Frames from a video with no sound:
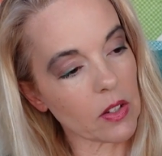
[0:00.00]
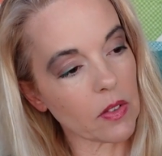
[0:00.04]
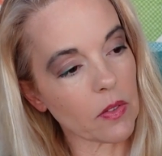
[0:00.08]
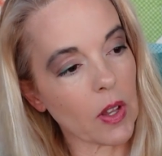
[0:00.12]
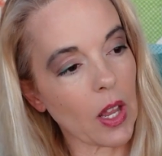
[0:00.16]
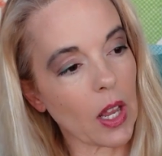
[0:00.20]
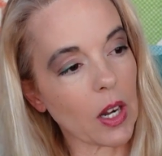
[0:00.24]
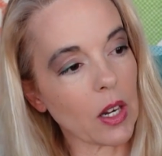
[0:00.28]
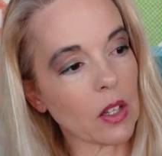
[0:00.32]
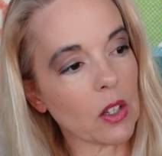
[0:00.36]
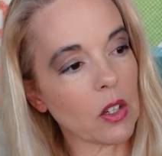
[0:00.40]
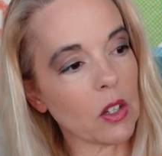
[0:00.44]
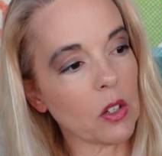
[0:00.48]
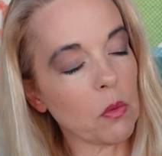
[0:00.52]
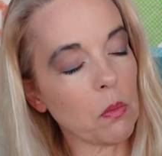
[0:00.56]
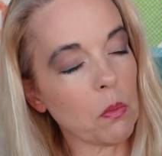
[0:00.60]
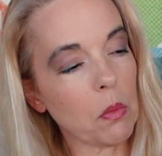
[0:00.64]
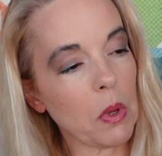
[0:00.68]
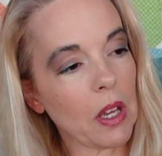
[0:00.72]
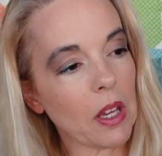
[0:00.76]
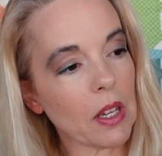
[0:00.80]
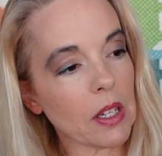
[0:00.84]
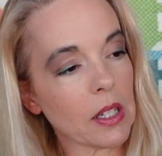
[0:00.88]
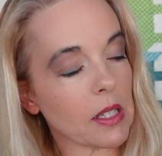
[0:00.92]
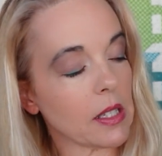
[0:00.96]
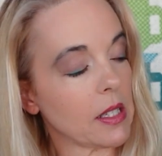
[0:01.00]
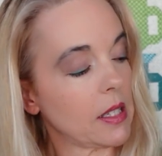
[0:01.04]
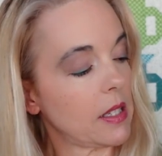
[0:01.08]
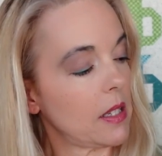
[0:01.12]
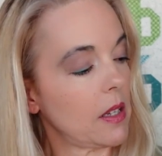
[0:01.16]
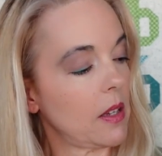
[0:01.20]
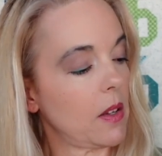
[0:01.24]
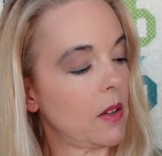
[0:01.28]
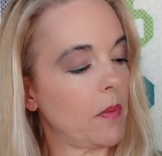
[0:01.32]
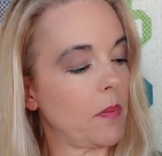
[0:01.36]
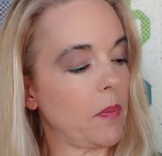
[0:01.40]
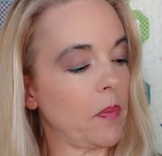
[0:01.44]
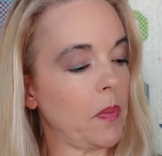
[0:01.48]
I've got a good mix.
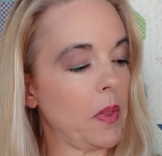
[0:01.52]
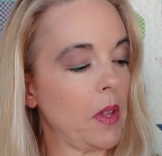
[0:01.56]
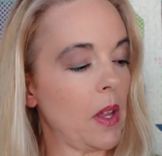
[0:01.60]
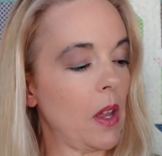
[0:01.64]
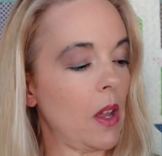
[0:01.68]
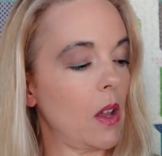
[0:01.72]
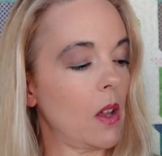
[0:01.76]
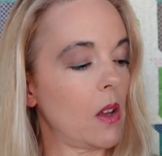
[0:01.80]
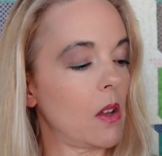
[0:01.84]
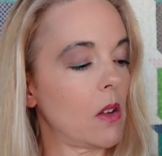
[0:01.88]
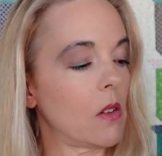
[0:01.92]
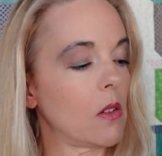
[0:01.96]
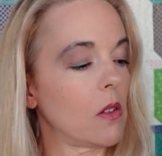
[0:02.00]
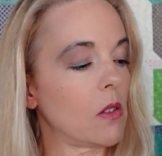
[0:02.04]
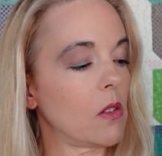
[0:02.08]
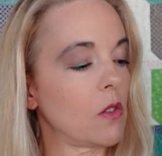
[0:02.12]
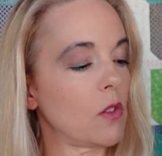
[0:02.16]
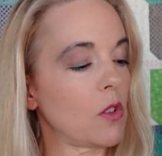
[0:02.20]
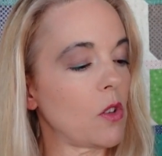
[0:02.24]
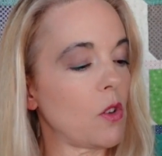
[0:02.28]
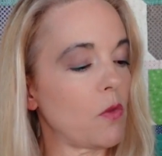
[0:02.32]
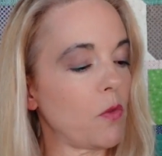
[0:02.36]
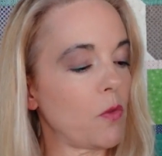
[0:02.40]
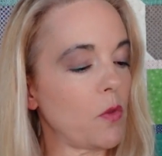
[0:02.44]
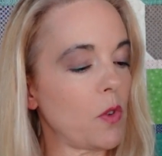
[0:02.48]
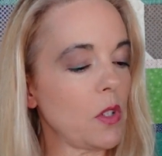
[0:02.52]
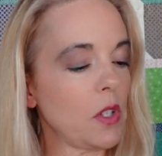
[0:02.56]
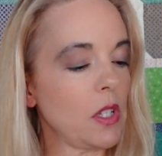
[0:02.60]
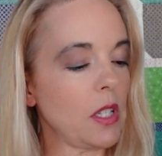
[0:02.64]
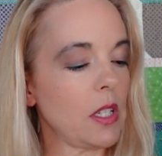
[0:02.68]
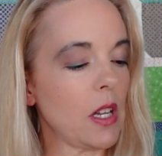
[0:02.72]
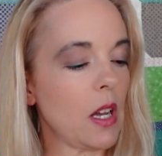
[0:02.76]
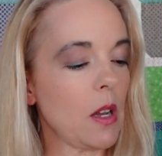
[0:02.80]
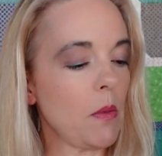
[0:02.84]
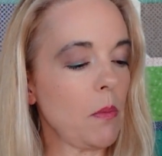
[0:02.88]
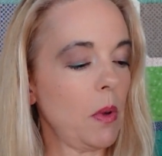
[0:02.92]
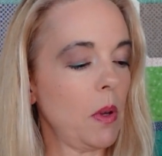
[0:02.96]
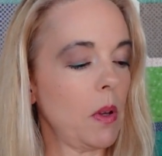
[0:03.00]
So first
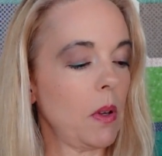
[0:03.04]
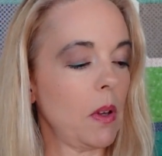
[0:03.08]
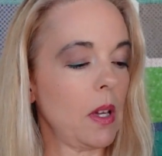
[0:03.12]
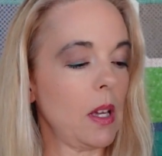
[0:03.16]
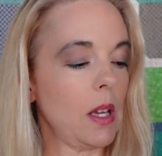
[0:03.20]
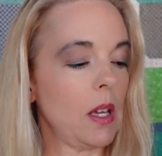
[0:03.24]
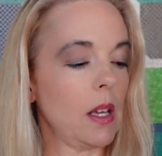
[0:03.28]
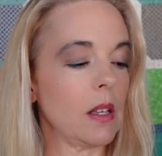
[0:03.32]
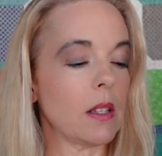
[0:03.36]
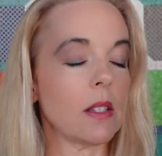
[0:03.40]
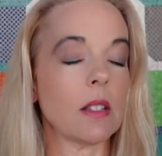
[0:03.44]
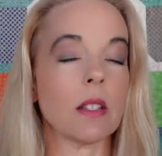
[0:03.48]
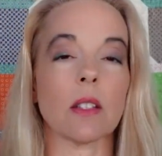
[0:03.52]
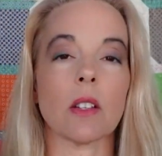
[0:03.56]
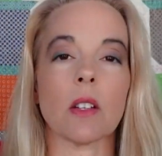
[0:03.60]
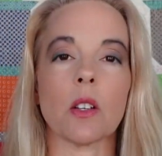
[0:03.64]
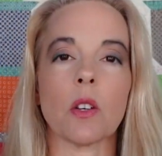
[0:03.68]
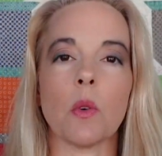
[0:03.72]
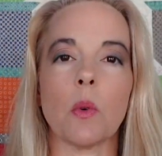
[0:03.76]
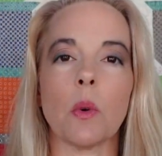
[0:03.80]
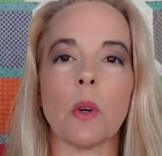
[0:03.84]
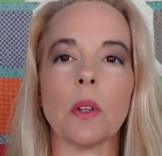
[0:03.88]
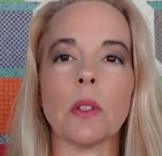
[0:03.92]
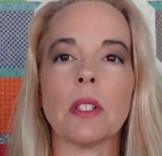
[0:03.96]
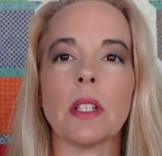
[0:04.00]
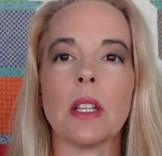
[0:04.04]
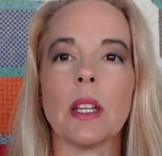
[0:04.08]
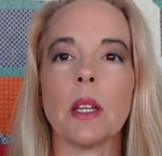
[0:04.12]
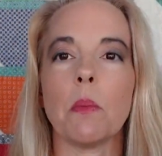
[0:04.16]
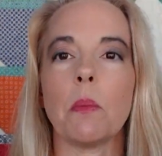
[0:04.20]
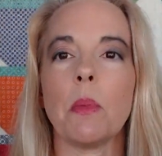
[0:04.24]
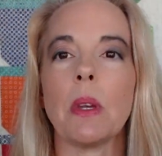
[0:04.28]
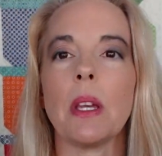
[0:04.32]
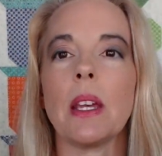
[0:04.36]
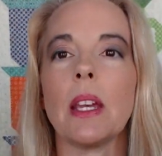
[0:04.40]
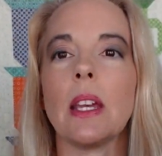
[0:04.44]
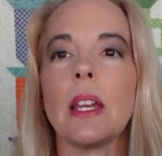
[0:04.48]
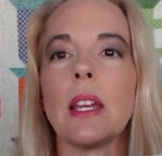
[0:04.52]
up is the quilting
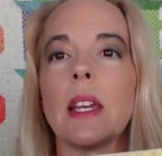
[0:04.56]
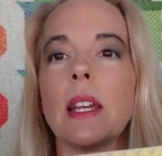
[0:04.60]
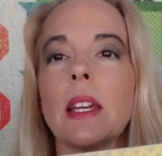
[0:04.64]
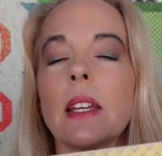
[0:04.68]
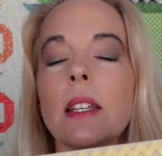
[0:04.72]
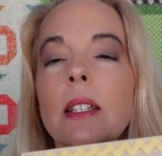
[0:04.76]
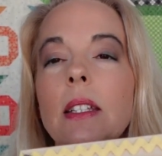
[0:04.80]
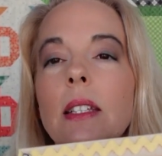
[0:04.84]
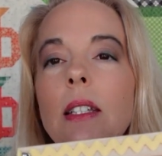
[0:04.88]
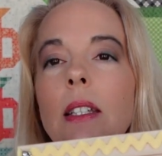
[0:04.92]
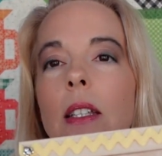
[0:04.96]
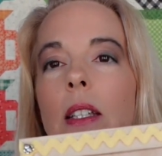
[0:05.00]
bees.